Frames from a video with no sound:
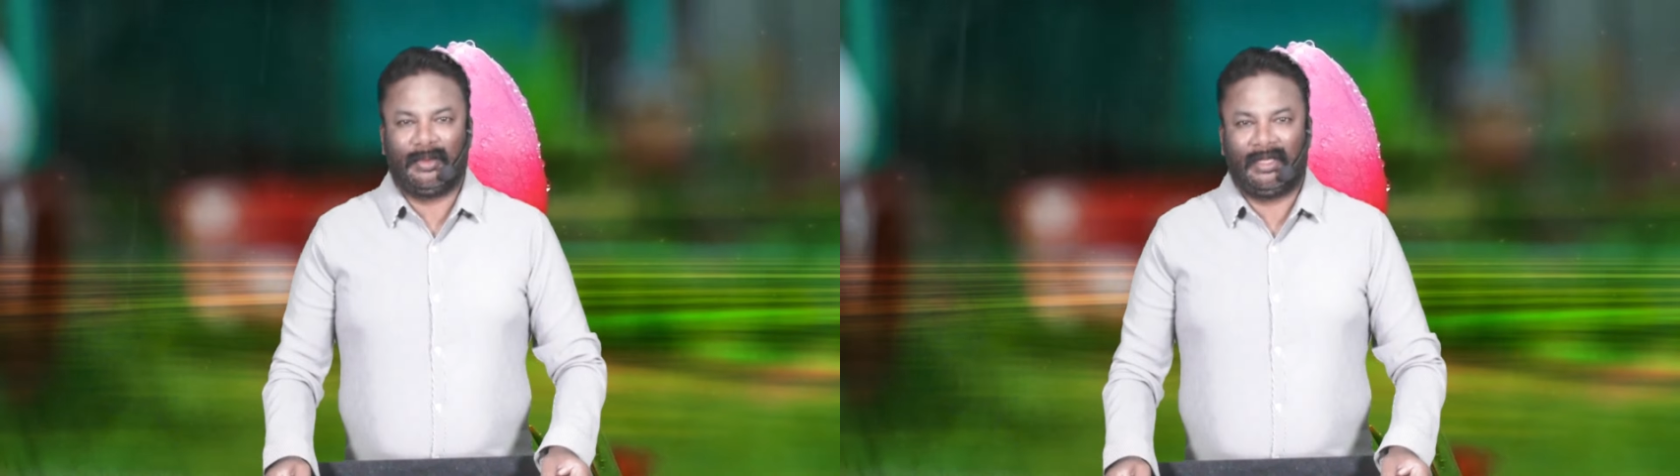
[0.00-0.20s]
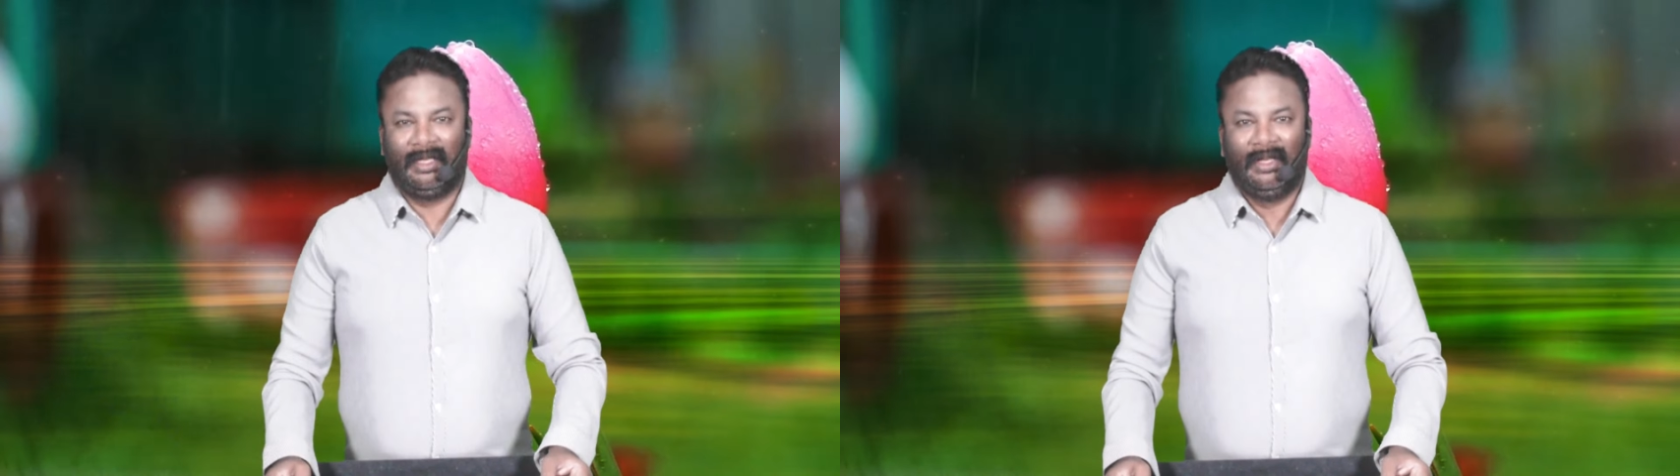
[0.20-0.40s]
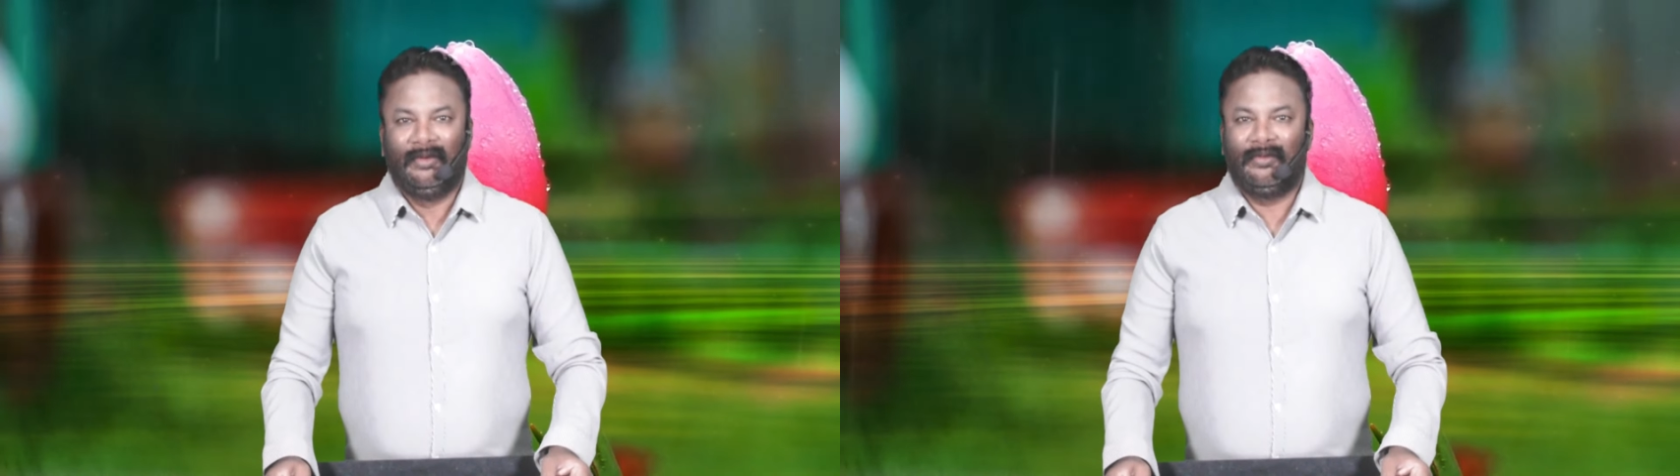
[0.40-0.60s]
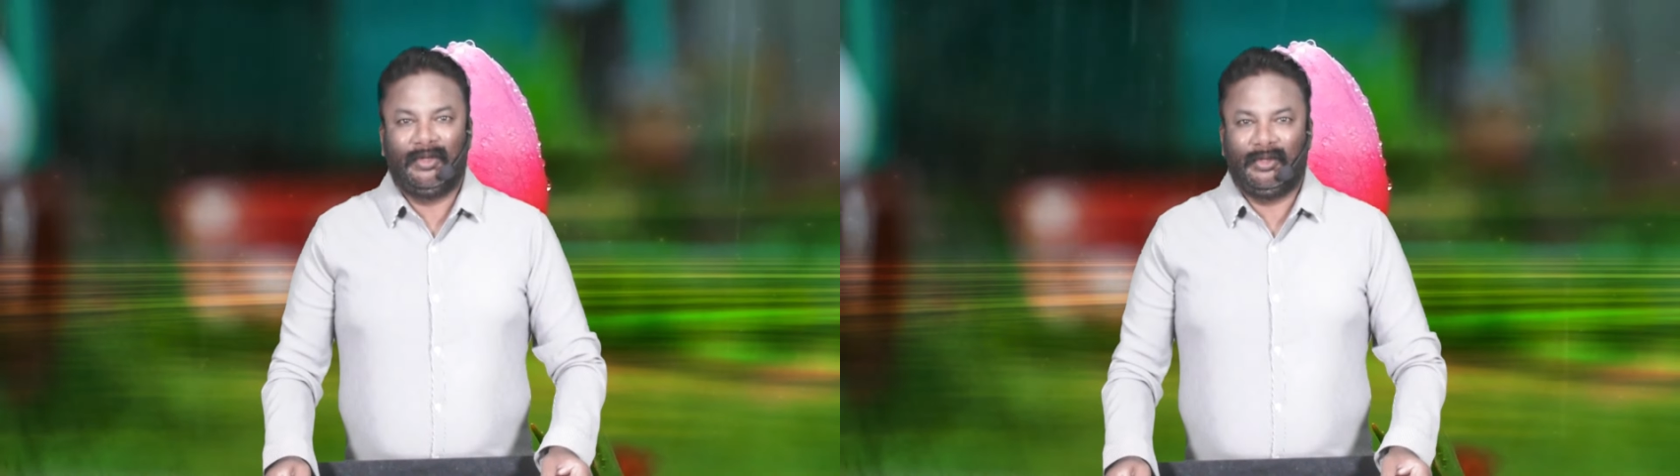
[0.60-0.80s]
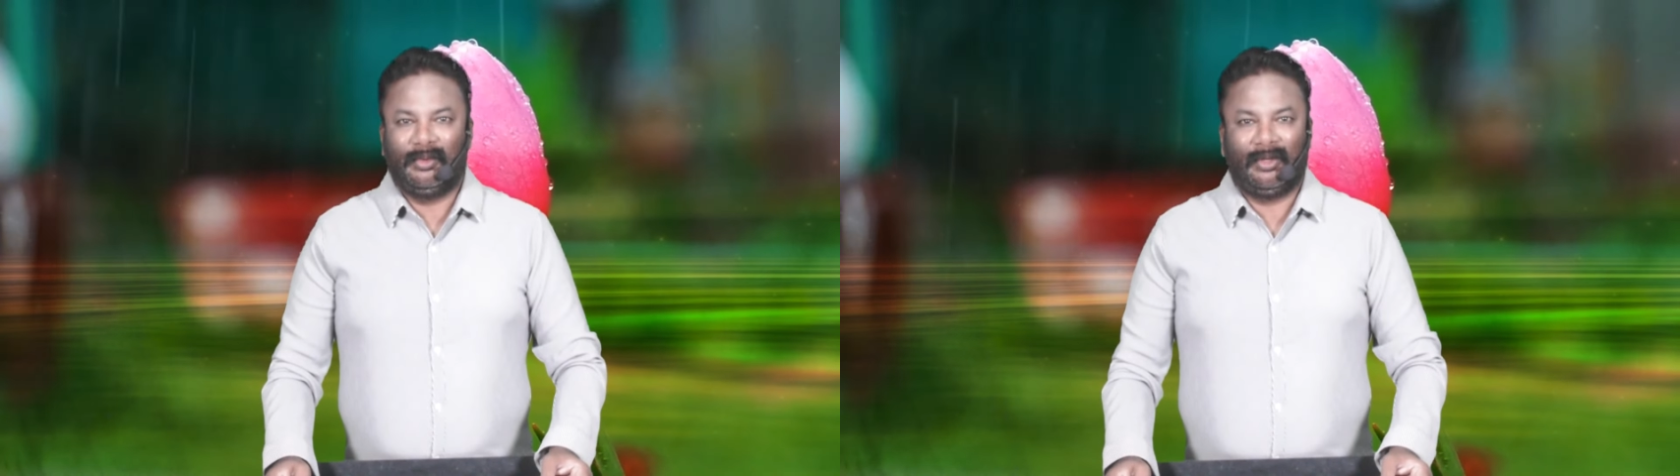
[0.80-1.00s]
word for
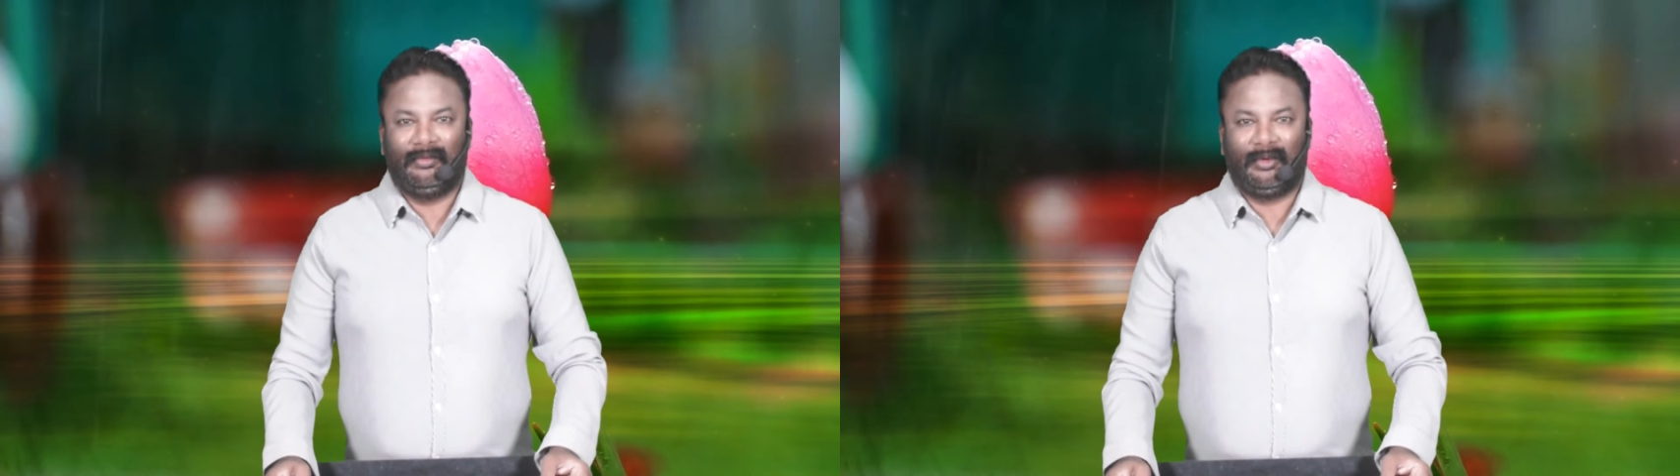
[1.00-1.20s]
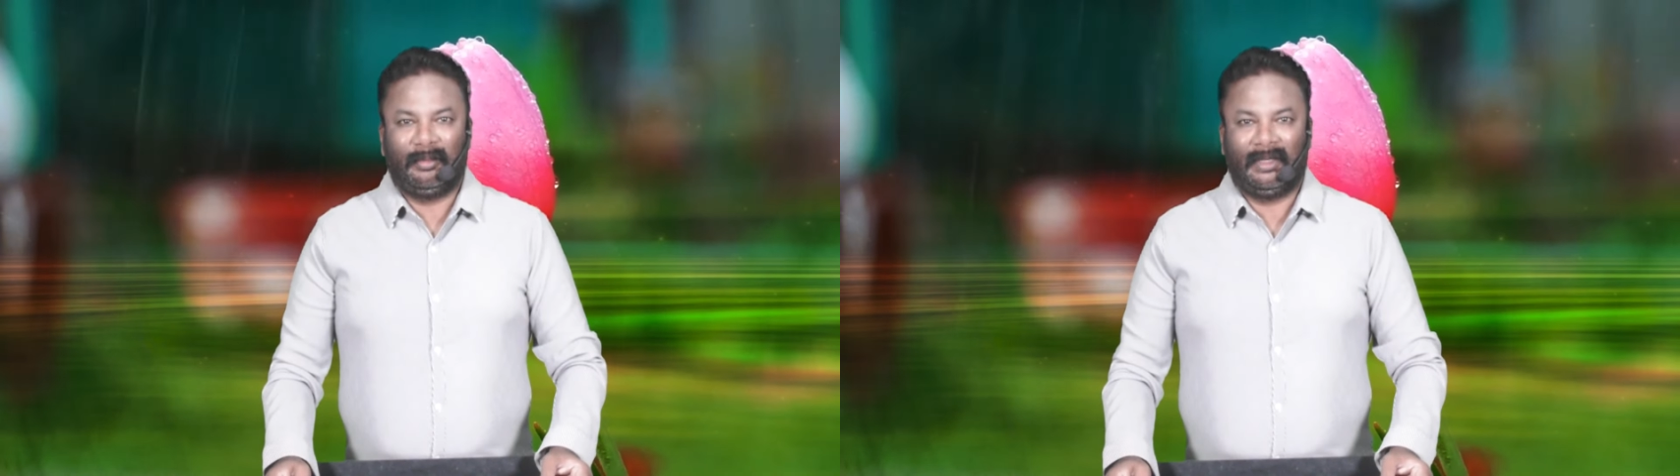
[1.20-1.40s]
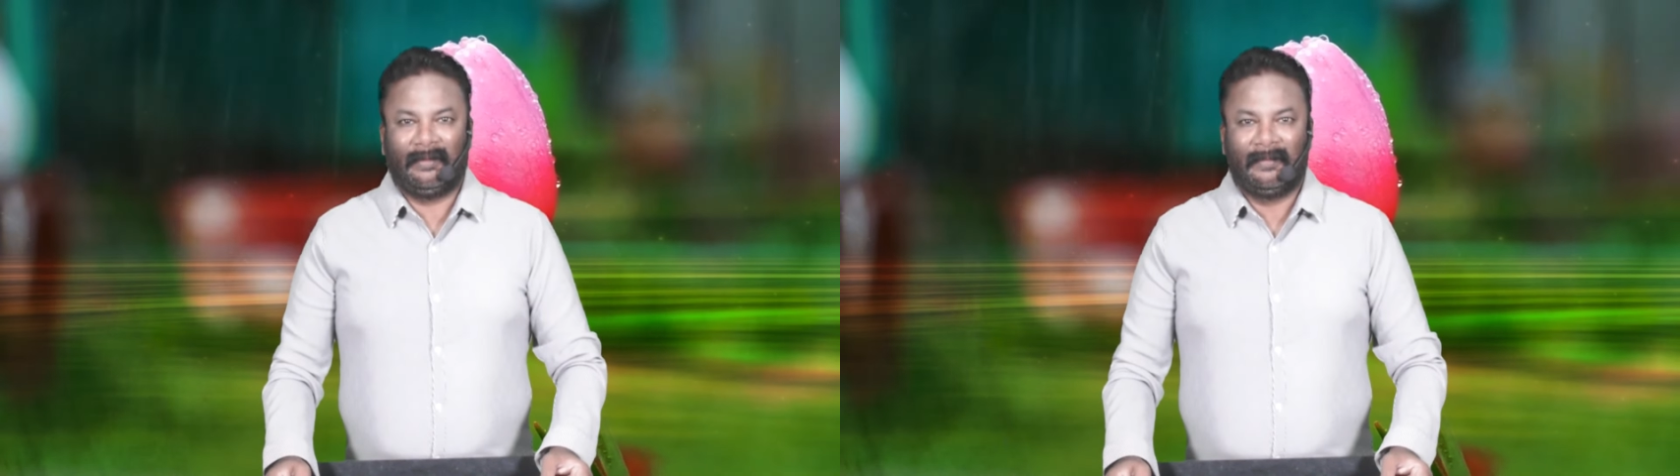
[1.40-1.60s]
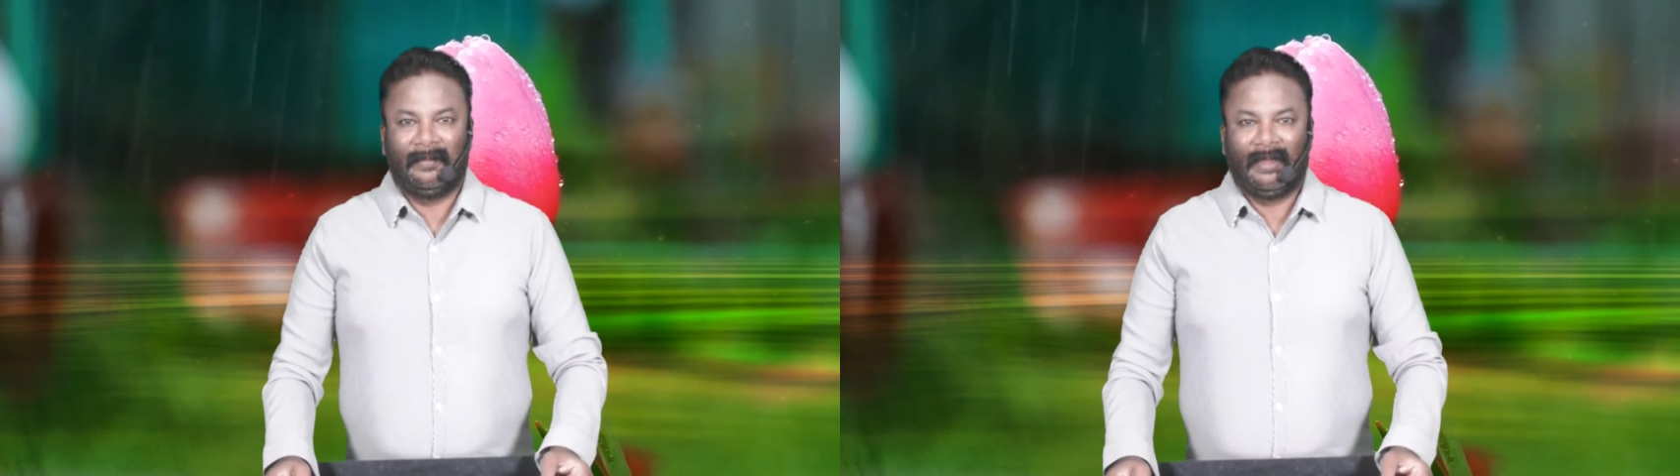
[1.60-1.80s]
you and for me.